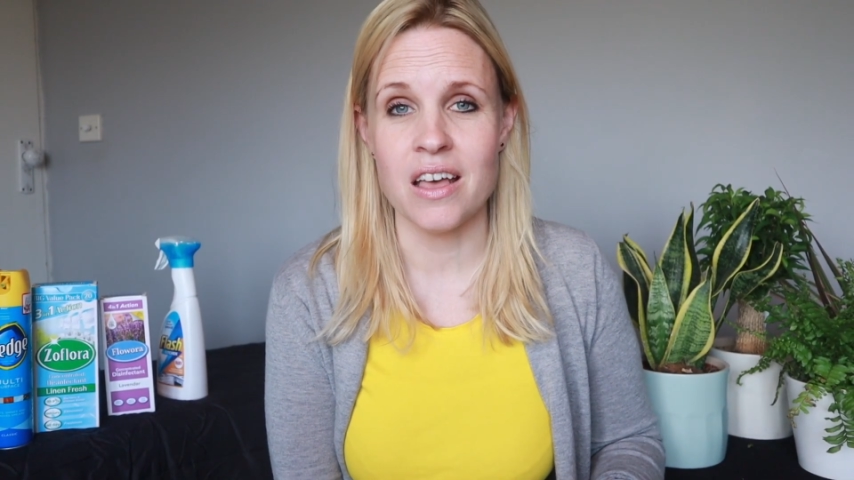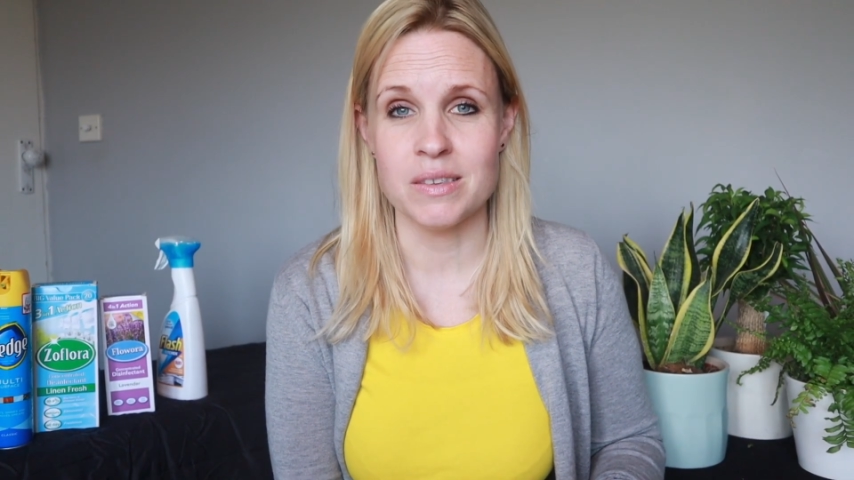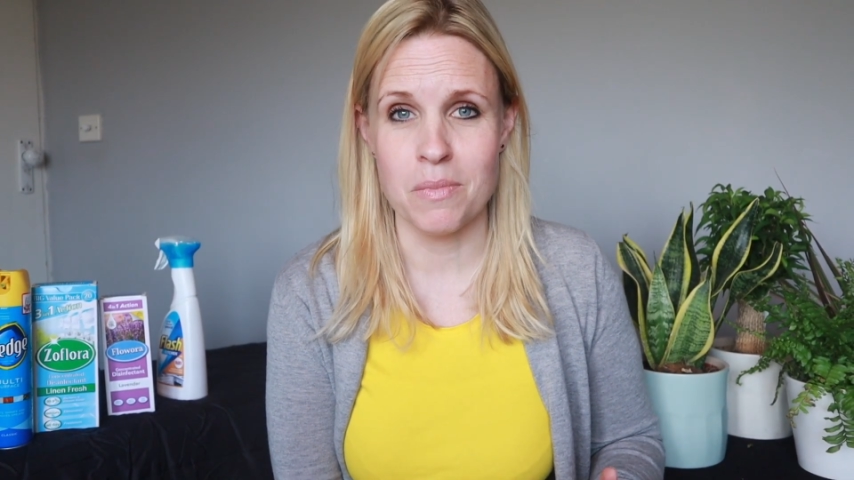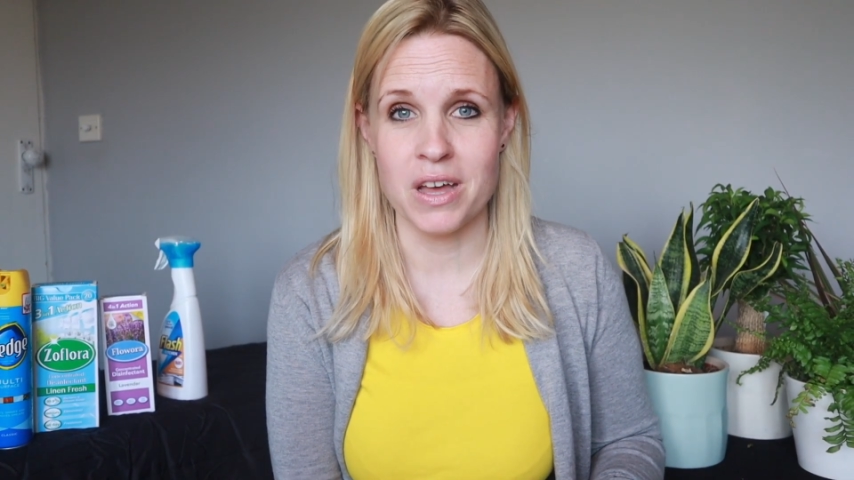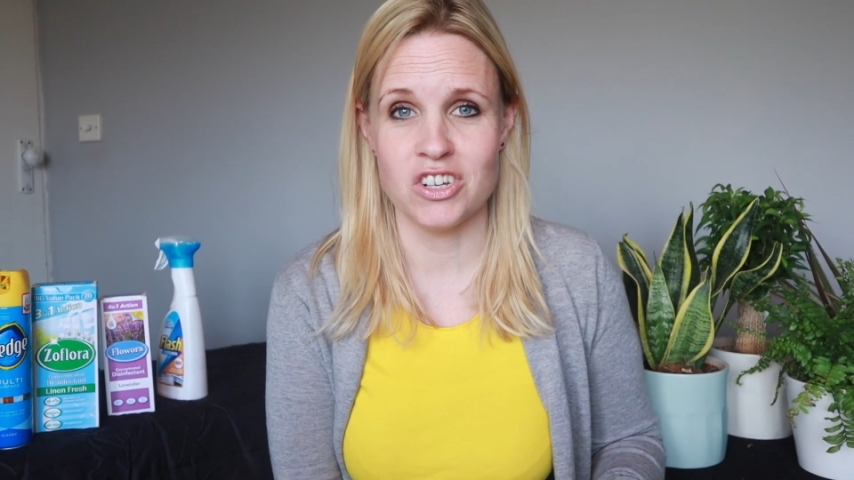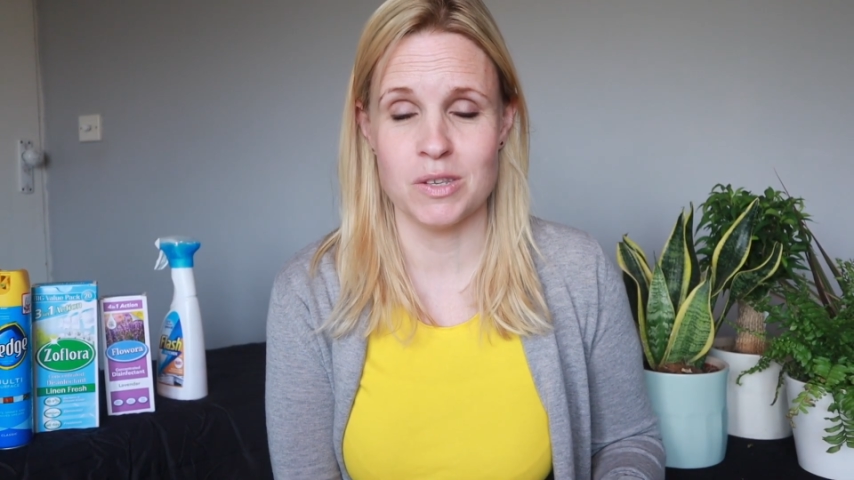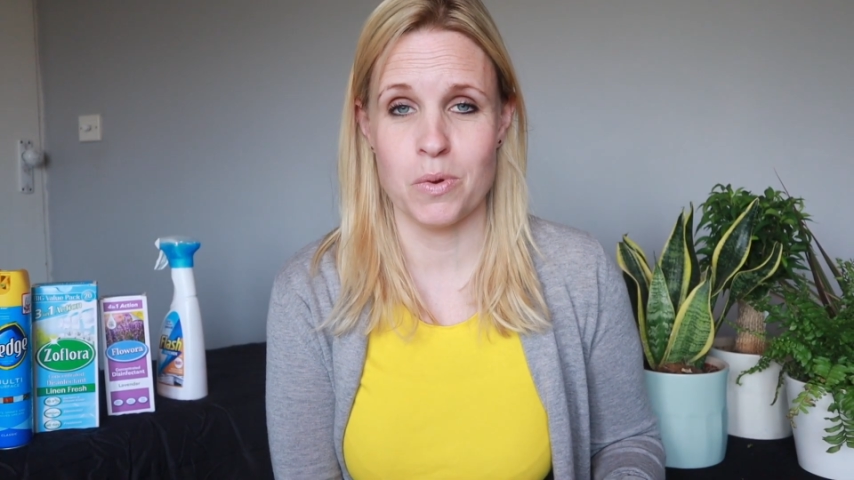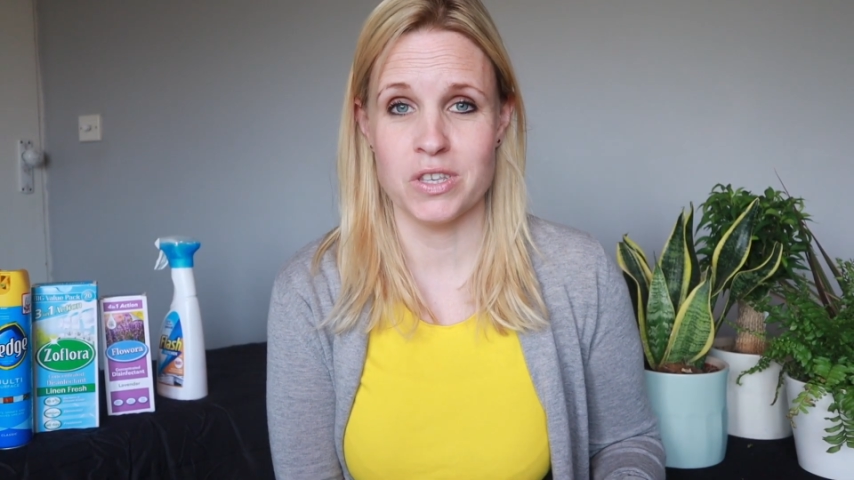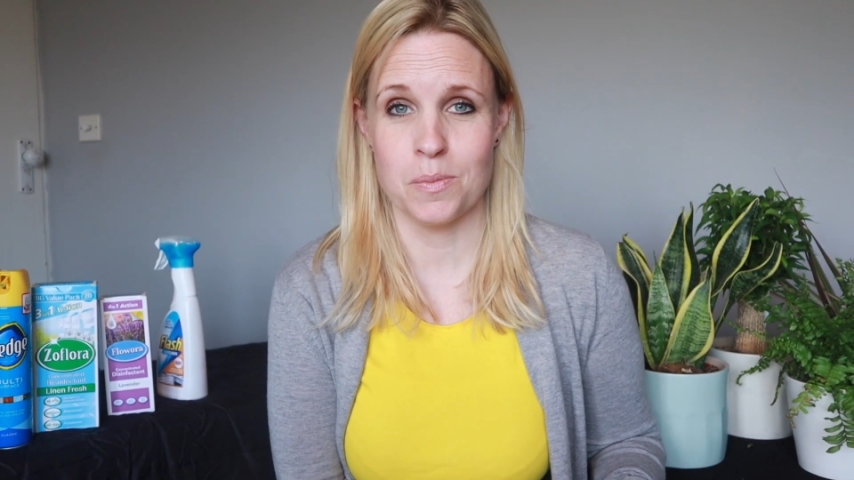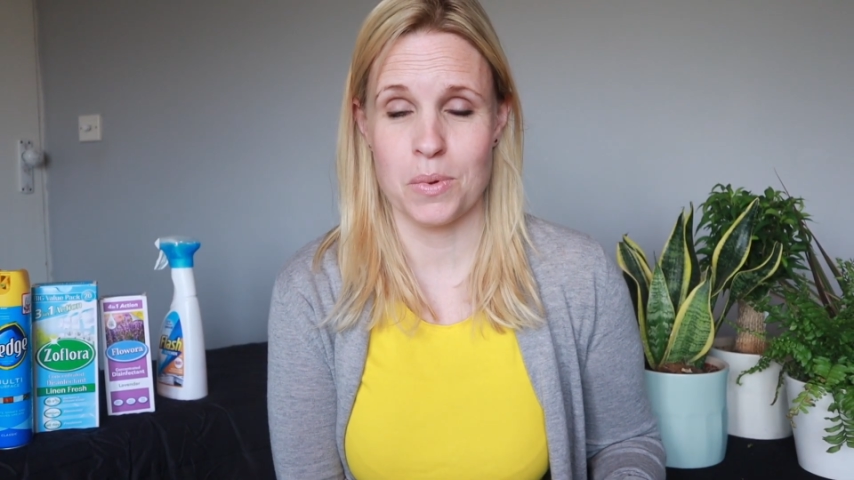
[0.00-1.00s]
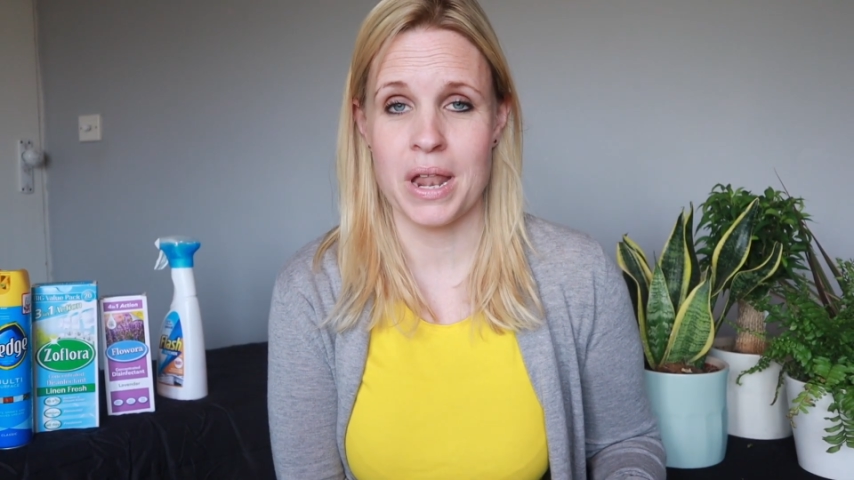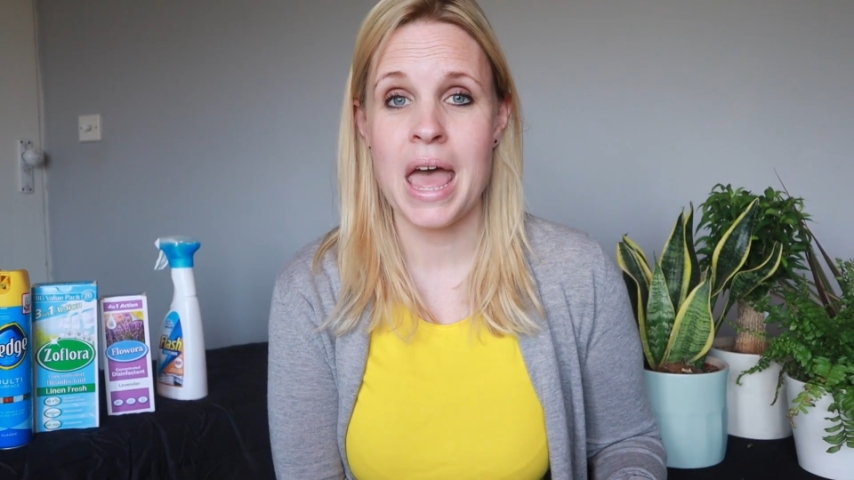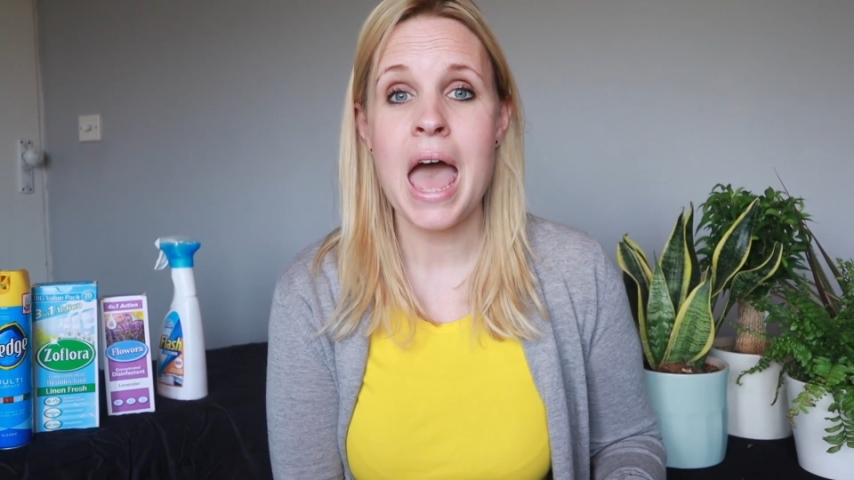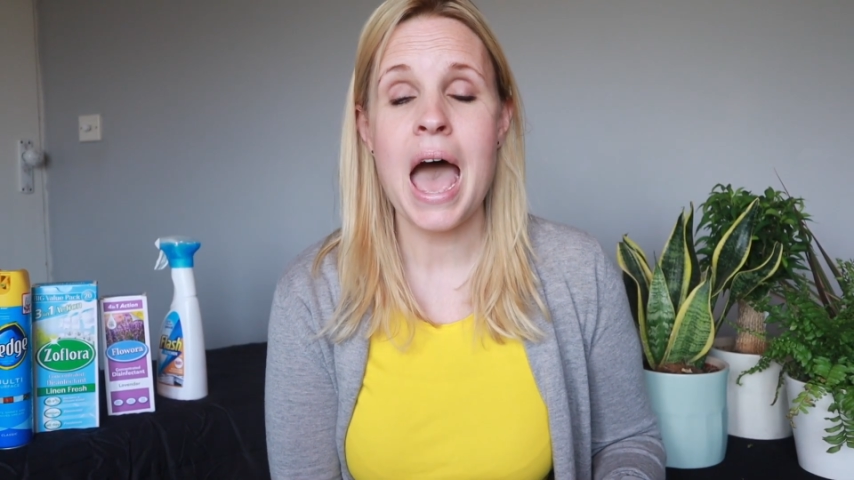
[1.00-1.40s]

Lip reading: as much as possible.